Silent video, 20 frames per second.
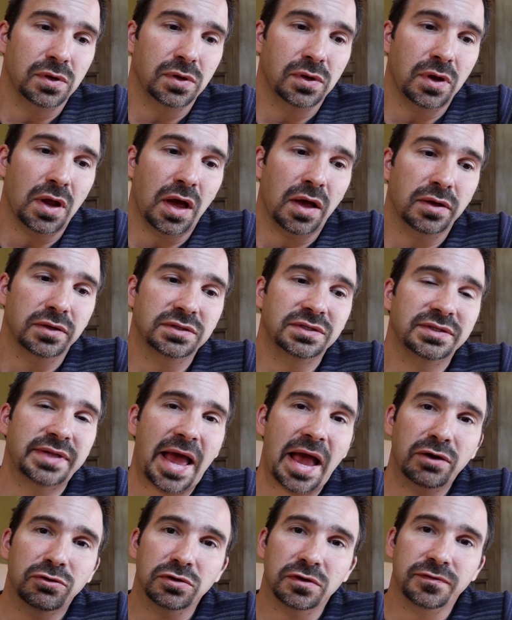not
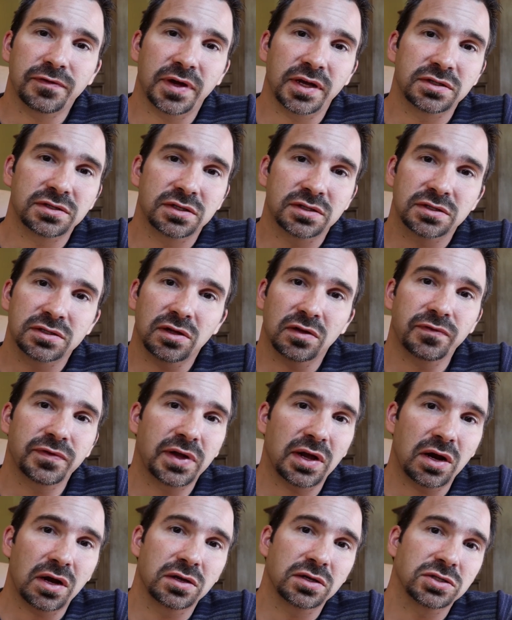sacrificing self
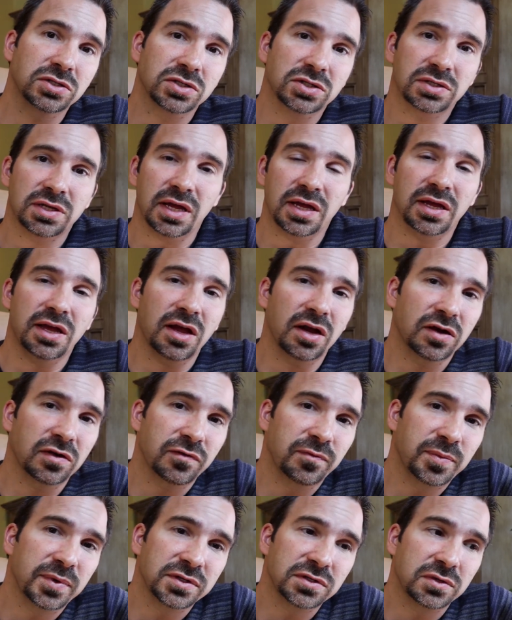care to just take care
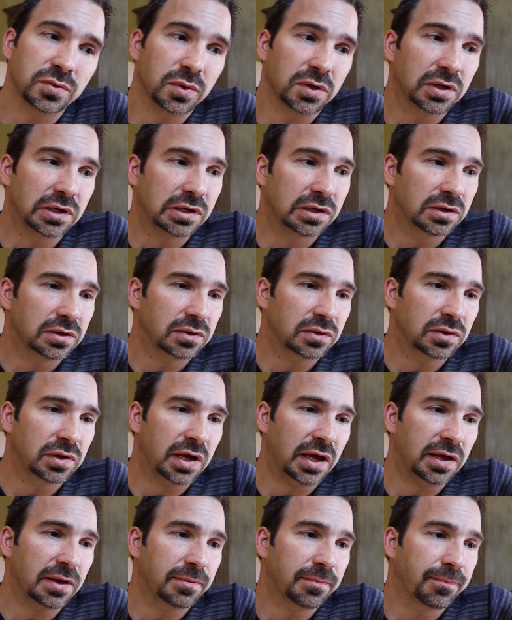of busy work.
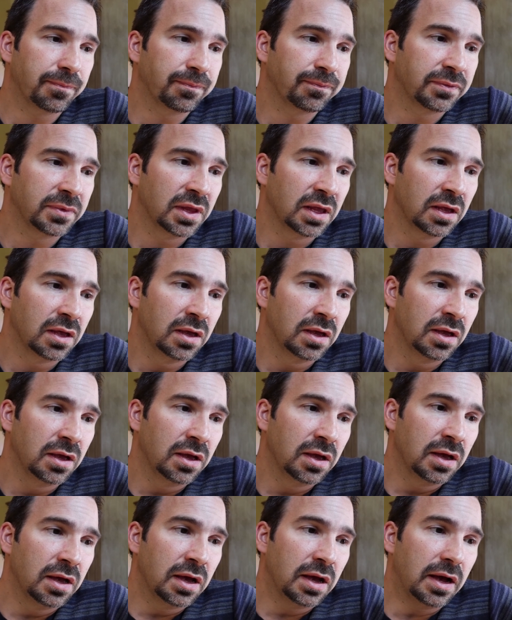Okay.
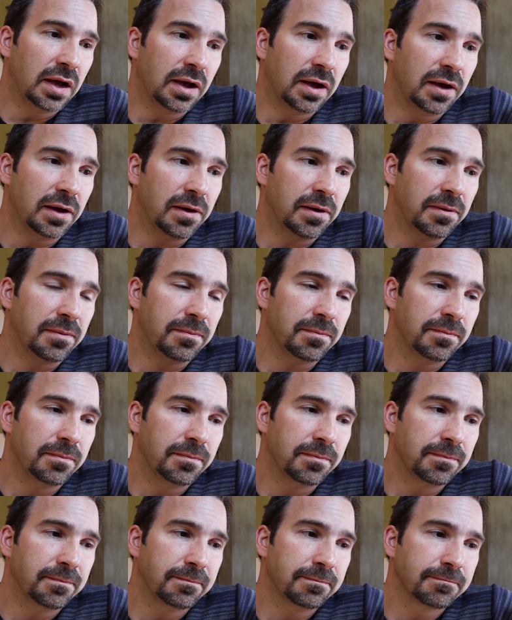Um,
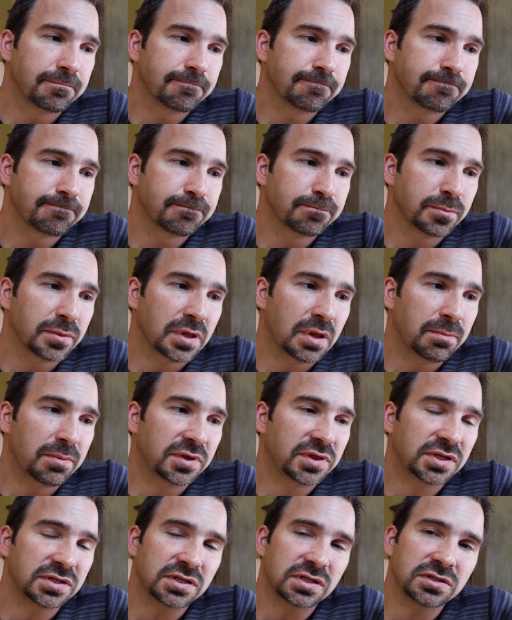
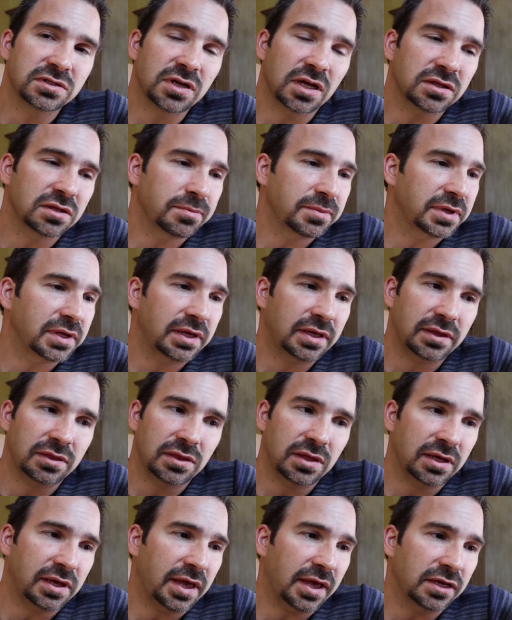but this is not the
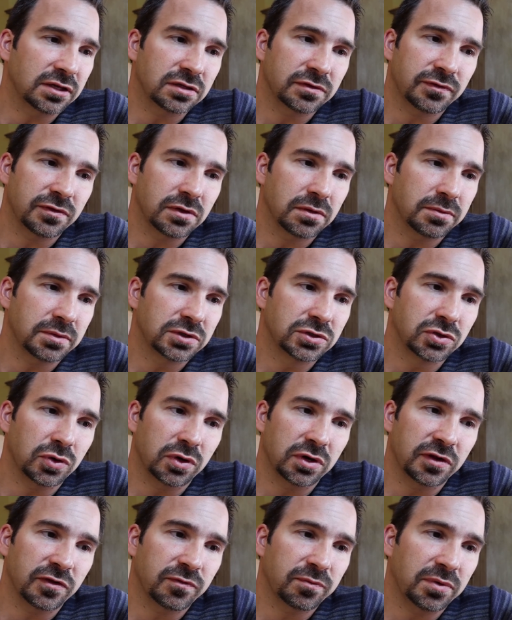the case for the
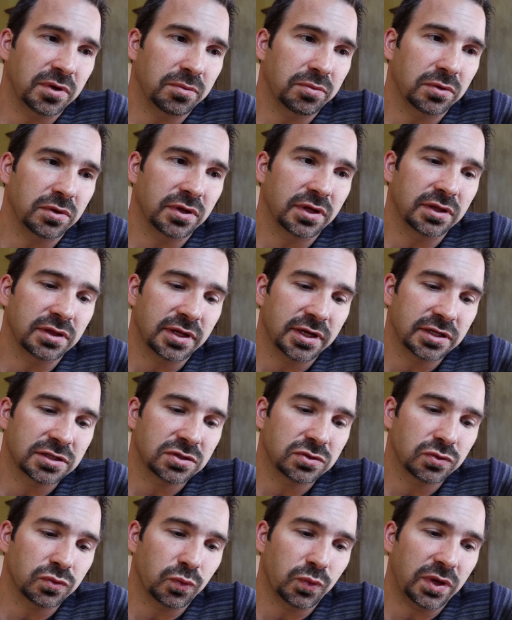majority of people
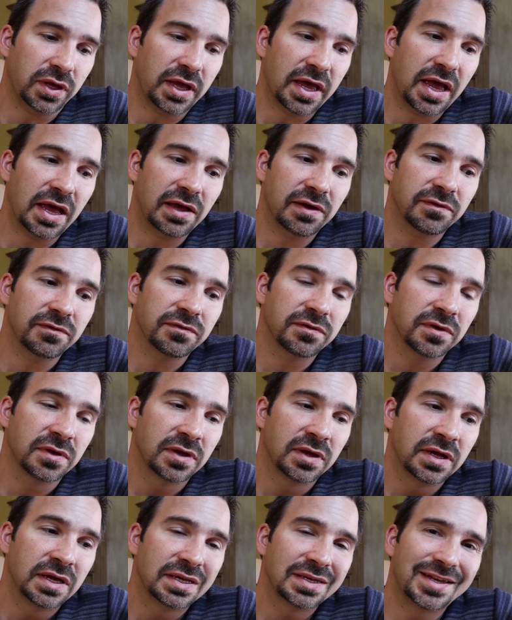unless we have
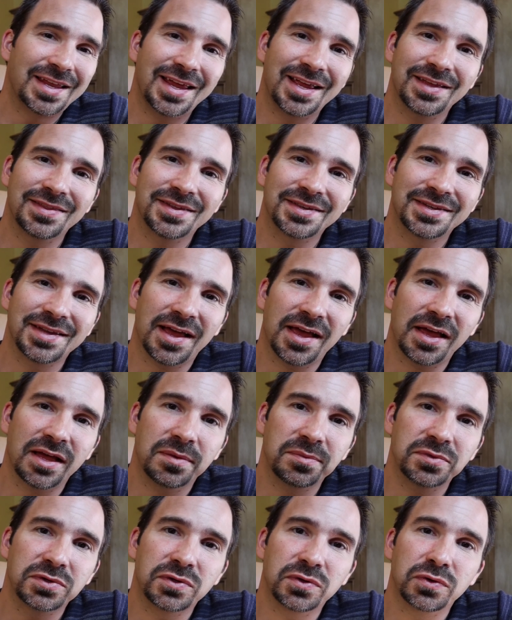taken the
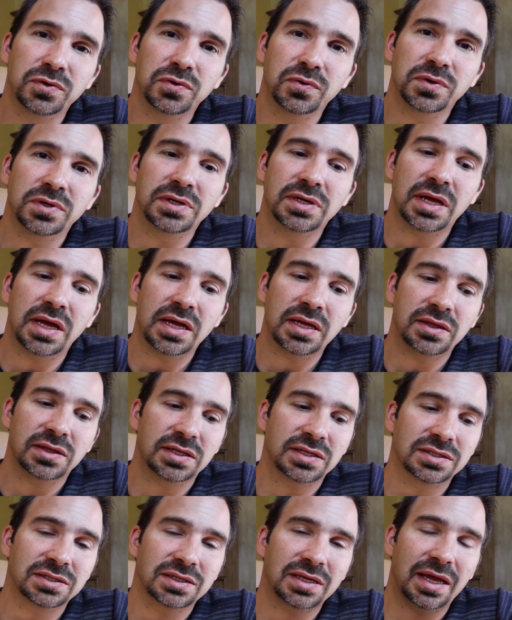time to create
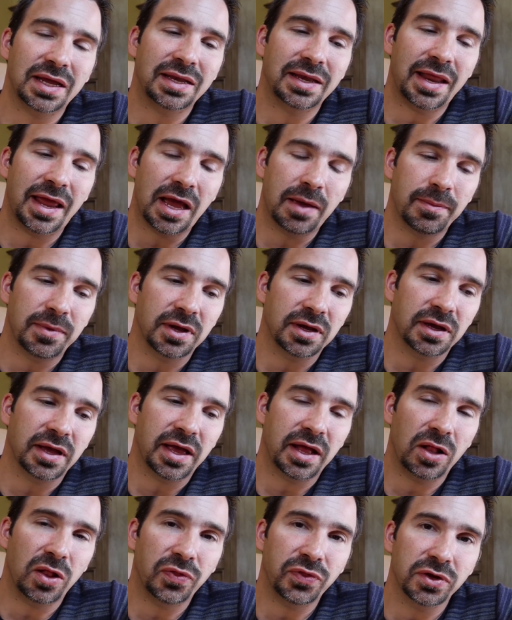this dynamic, a
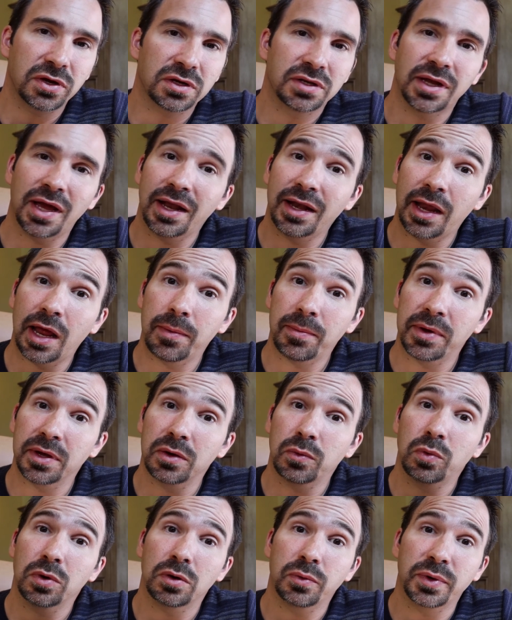healthier
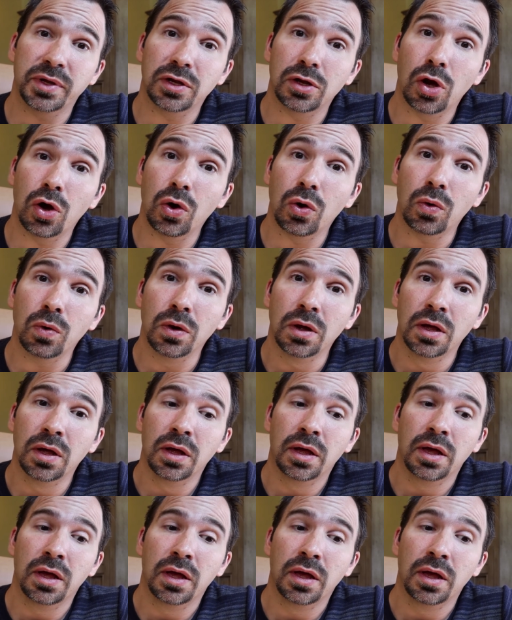dynamic where we know